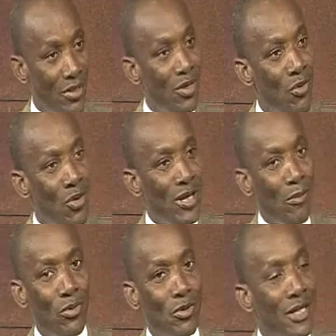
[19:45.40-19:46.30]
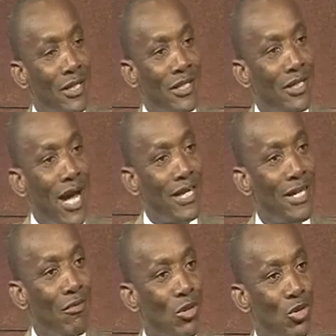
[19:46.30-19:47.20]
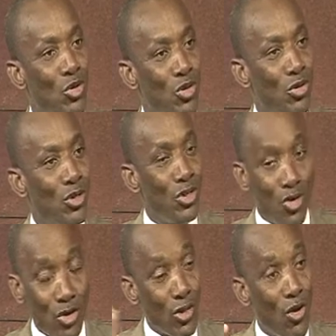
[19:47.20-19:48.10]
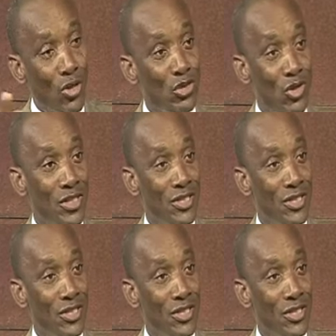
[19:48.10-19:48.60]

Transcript: What happened? That they asked everyone to go to your constituencies,